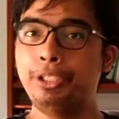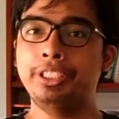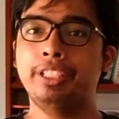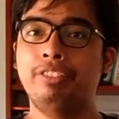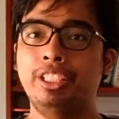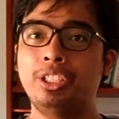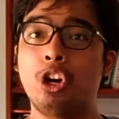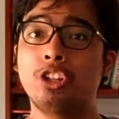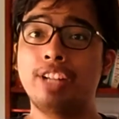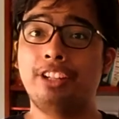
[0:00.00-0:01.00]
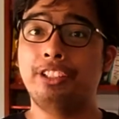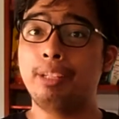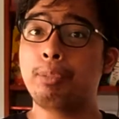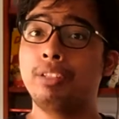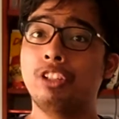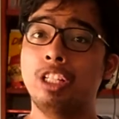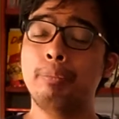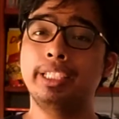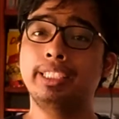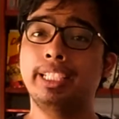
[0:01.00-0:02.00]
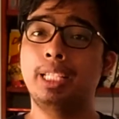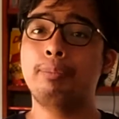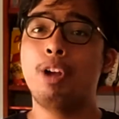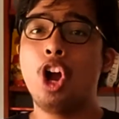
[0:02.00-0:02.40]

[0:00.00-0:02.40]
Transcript: music video, or rather the performance clip